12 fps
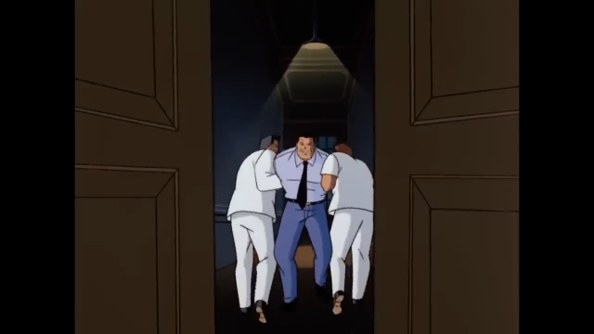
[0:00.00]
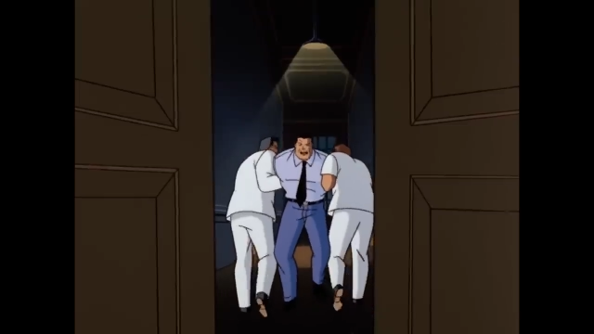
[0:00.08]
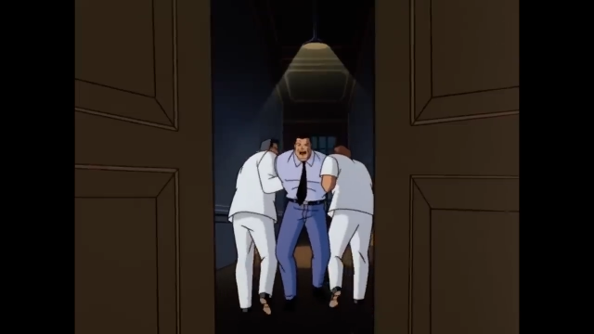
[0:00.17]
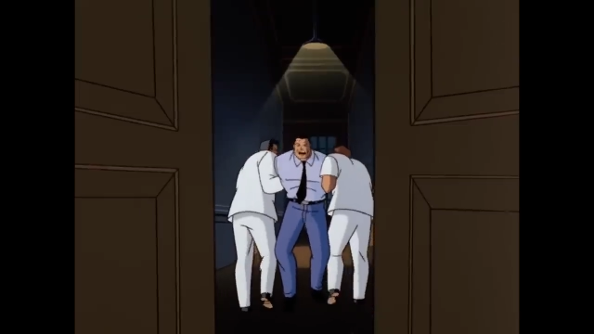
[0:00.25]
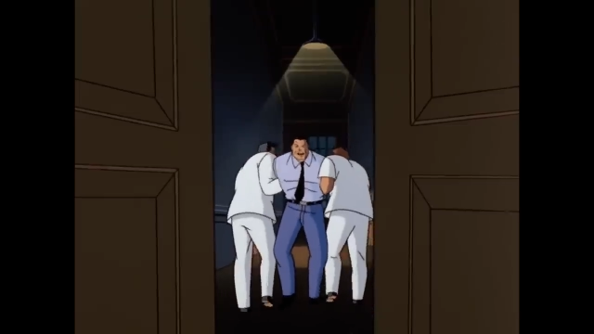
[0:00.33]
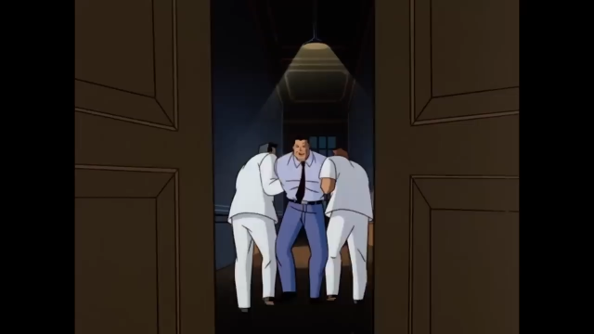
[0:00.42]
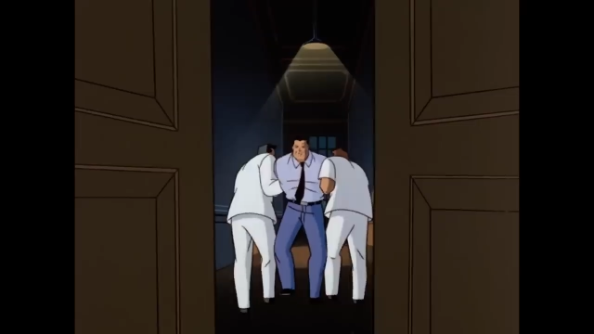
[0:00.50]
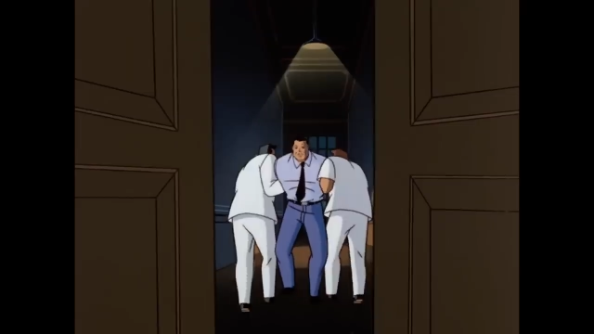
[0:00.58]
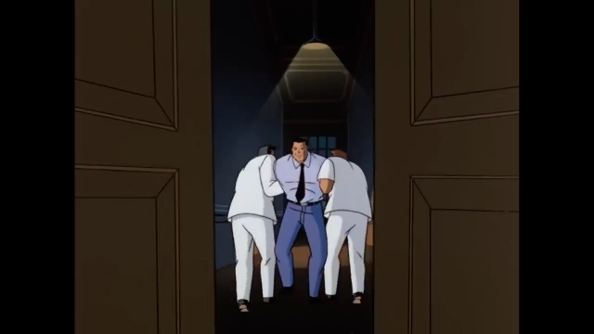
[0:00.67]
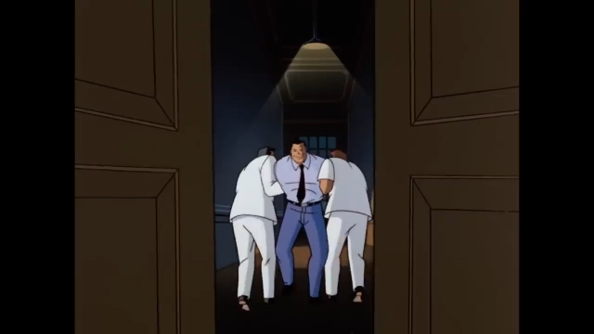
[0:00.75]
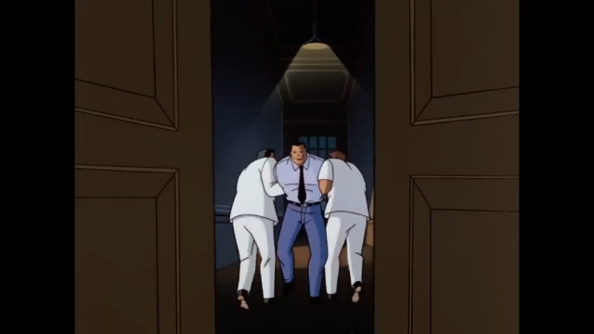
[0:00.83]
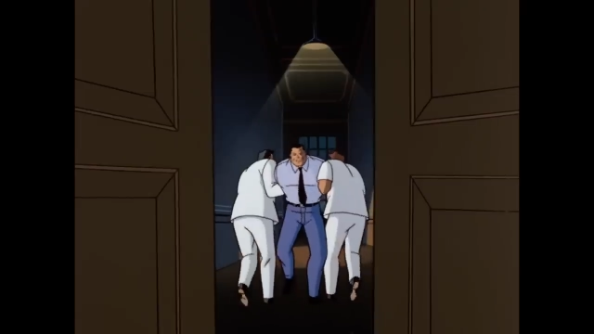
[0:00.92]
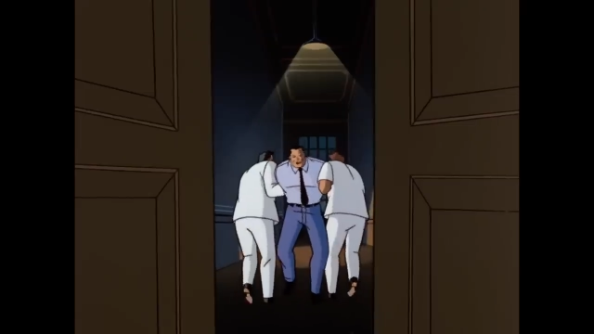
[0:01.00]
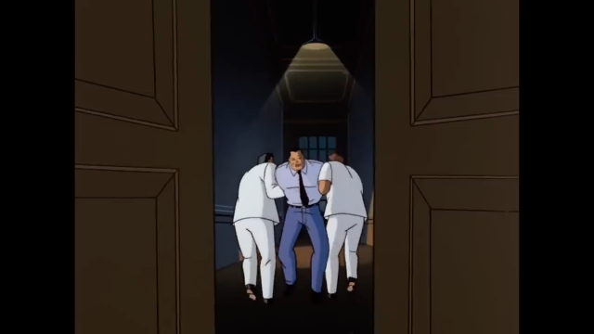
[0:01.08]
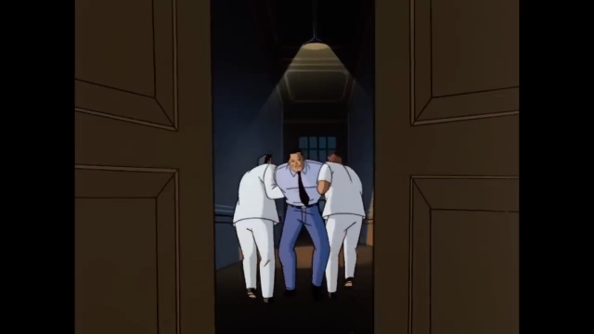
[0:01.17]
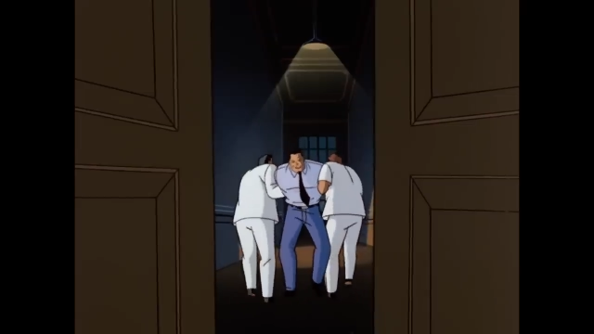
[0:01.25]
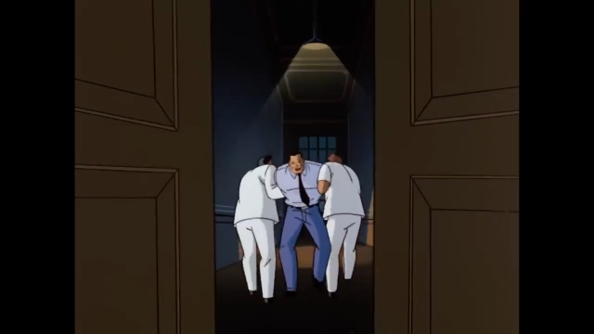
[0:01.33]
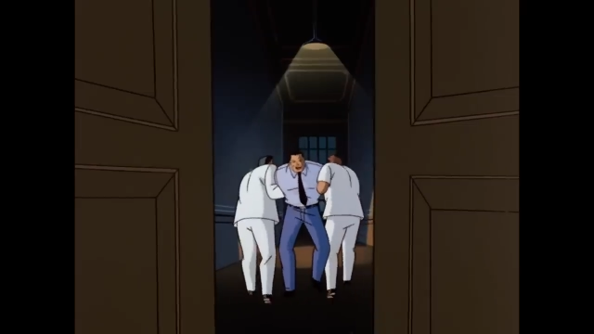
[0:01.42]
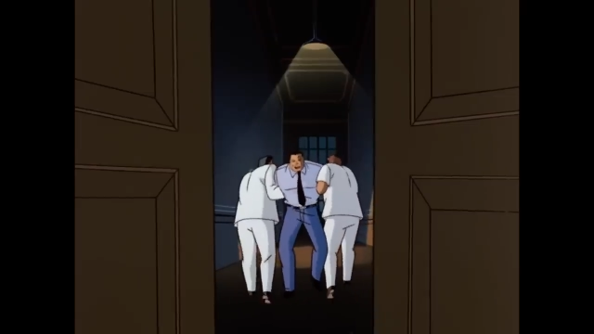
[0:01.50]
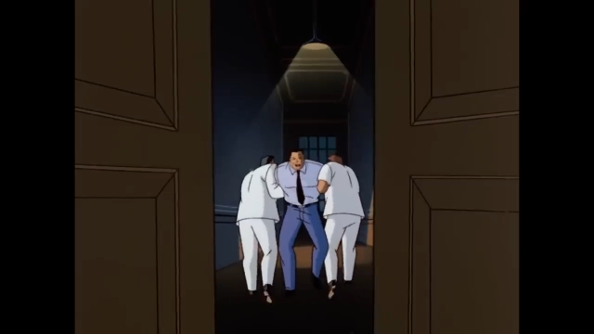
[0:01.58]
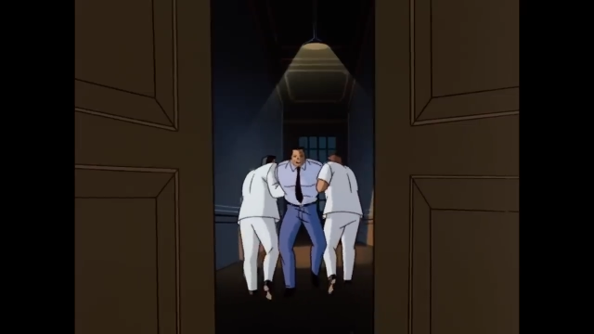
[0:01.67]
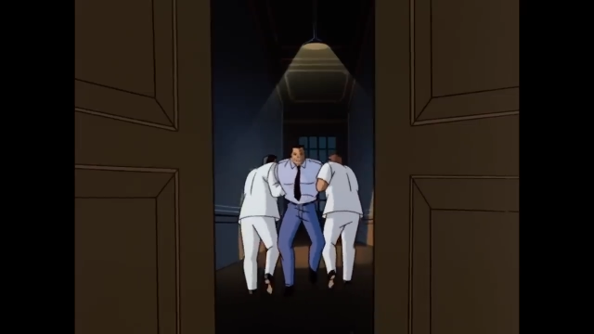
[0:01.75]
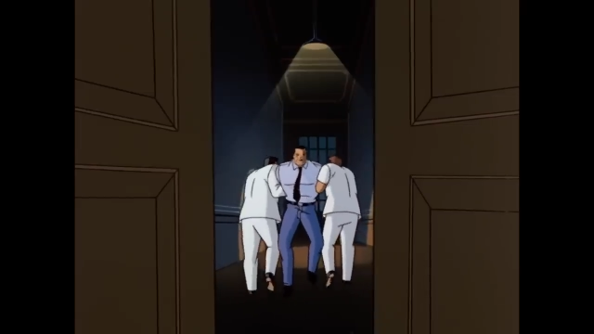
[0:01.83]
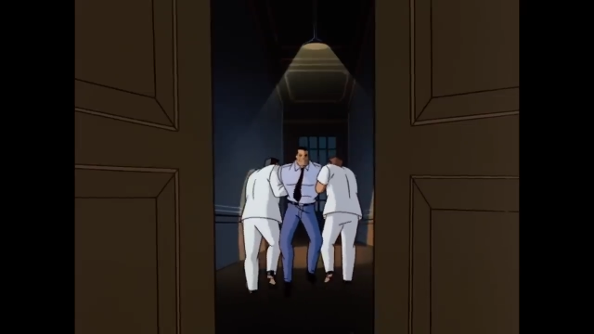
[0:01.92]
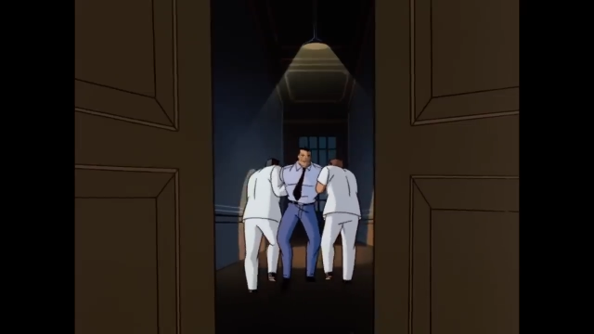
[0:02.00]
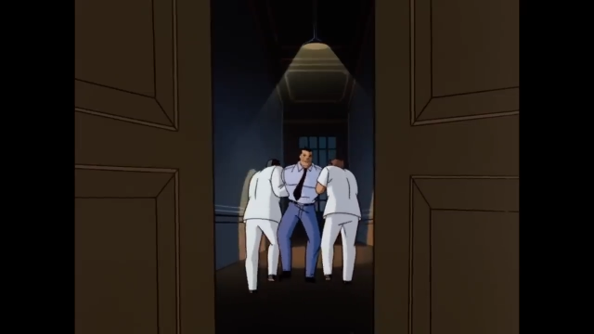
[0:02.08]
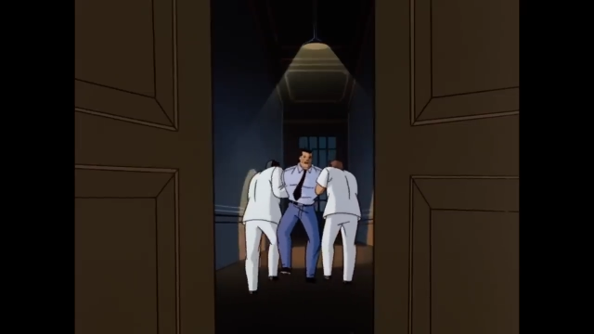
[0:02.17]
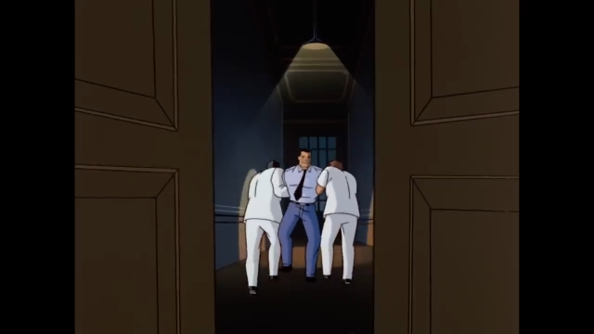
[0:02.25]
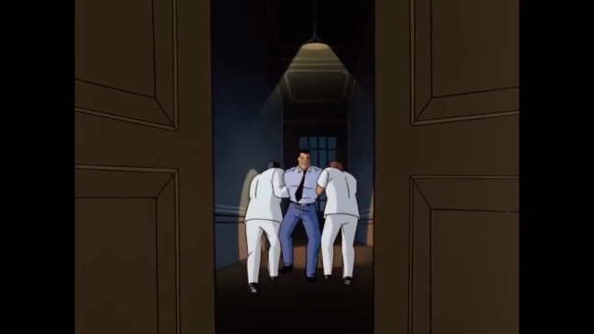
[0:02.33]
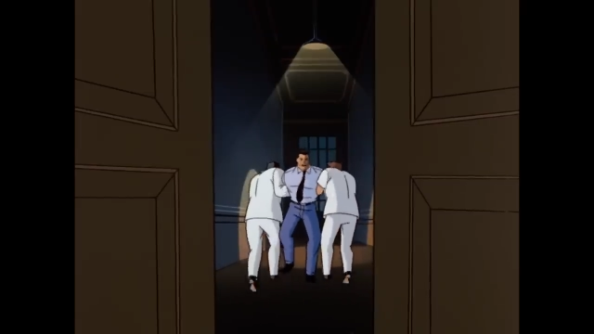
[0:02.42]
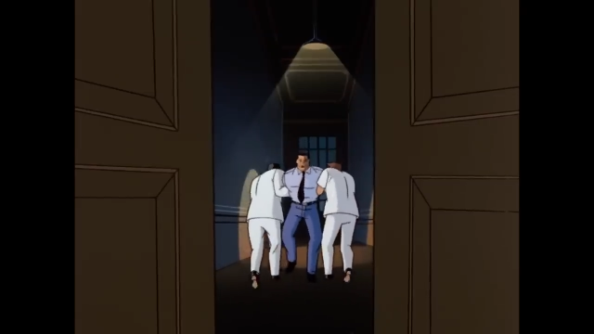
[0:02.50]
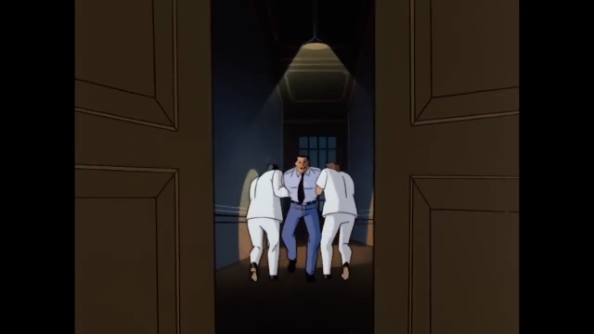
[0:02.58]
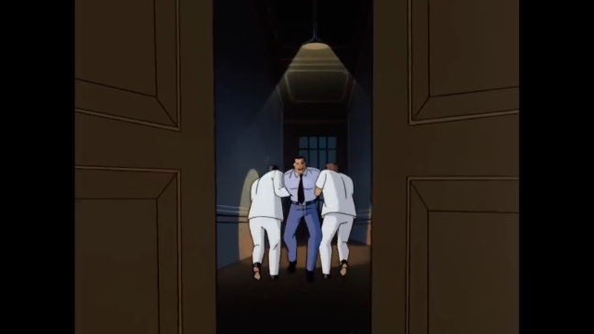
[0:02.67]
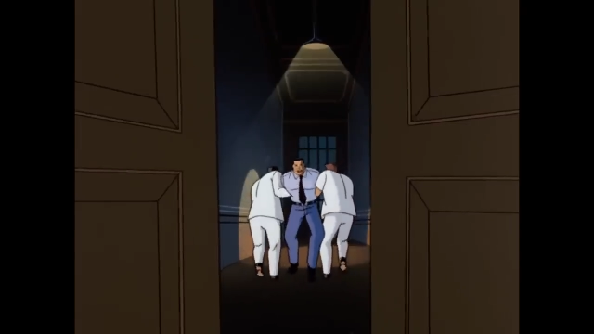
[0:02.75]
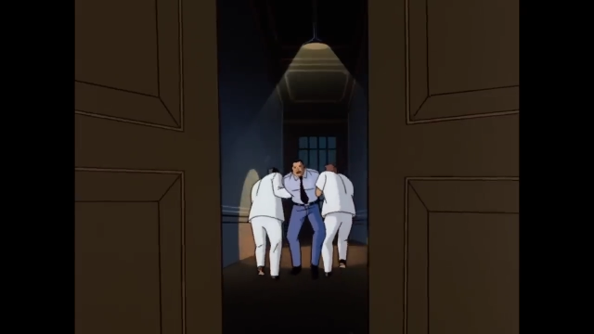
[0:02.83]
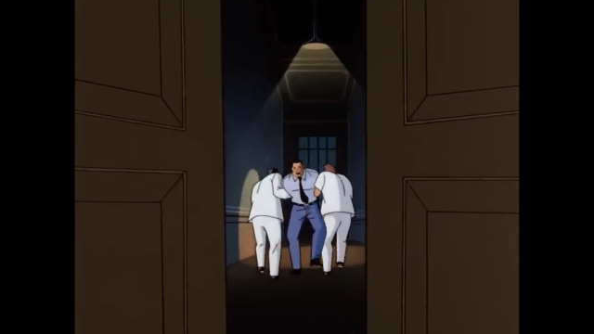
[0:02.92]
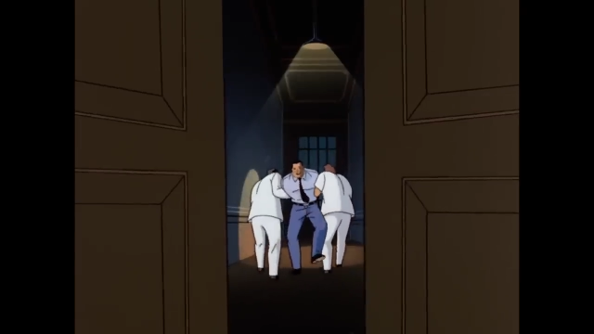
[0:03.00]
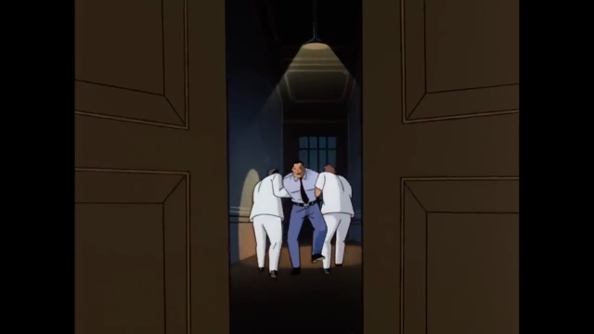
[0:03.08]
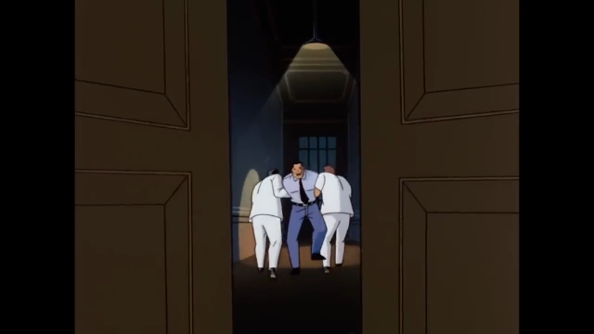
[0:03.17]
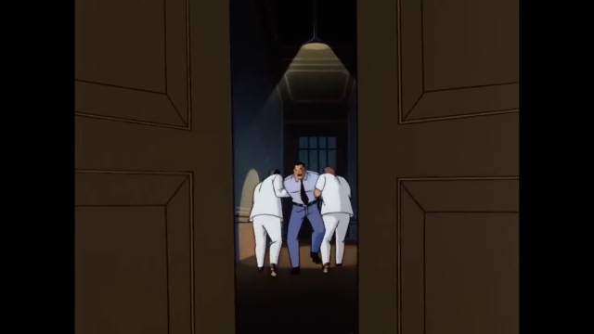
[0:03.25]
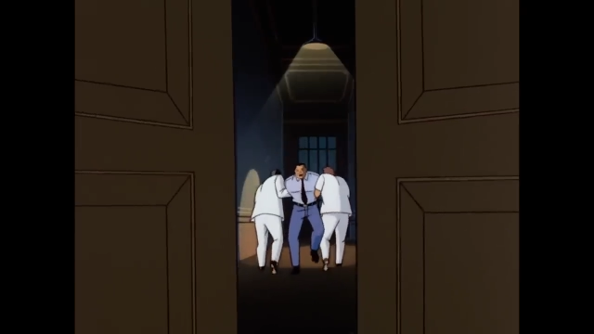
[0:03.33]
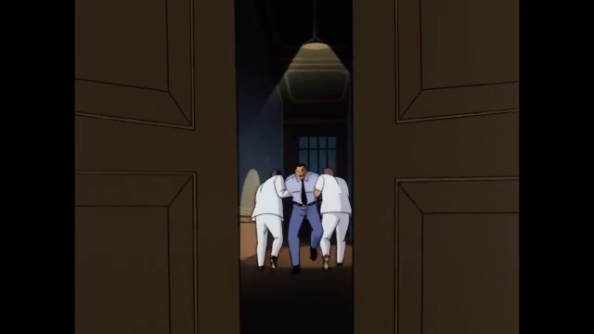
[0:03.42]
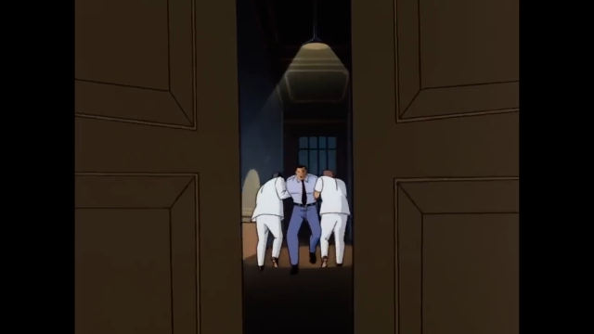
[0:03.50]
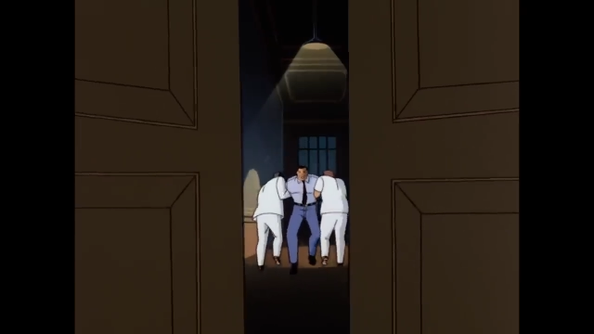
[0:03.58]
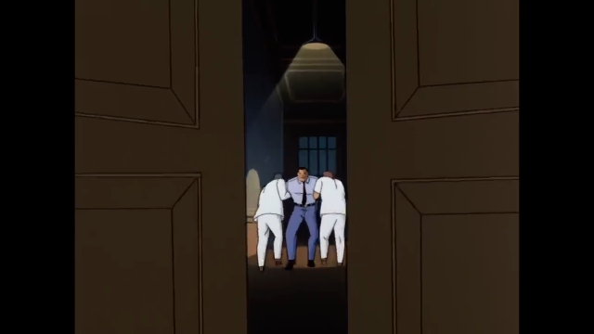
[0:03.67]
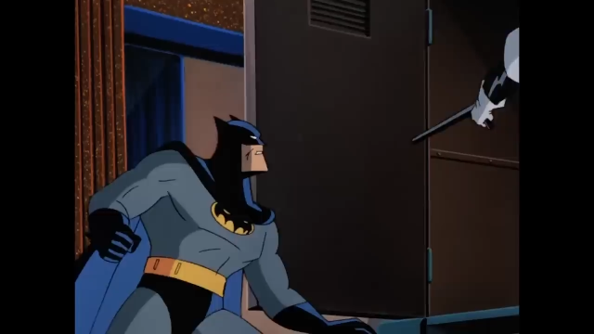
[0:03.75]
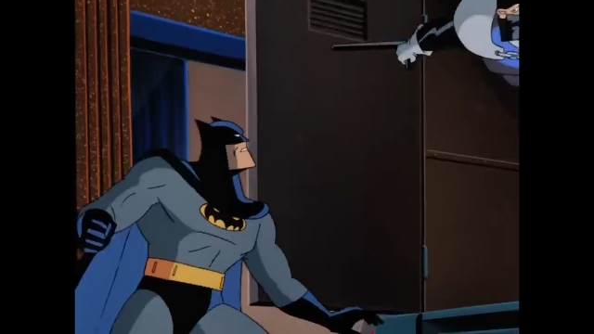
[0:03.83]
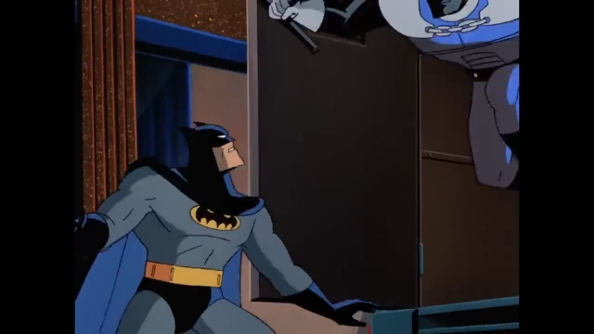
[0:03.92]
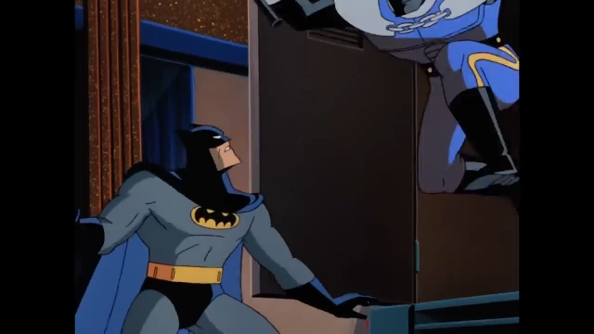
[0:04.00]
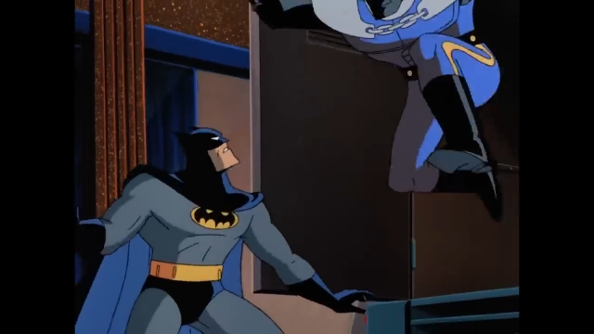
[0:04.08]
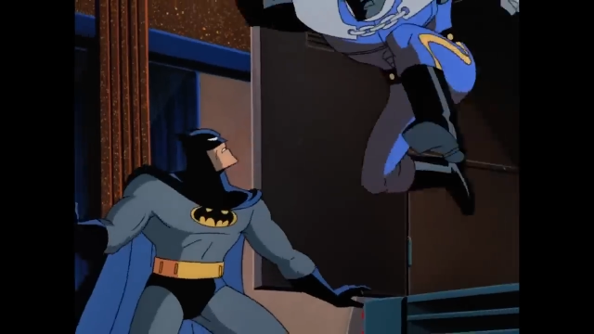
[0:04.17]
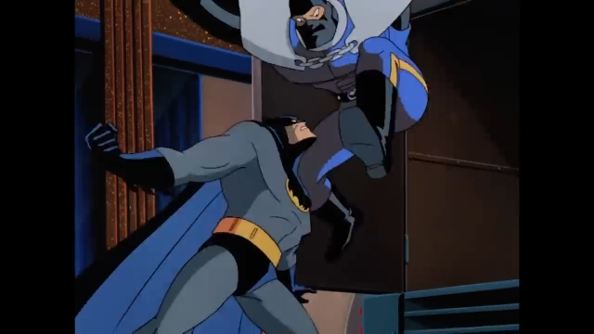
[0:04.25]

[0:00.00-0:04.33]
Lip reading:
(no speaker visible)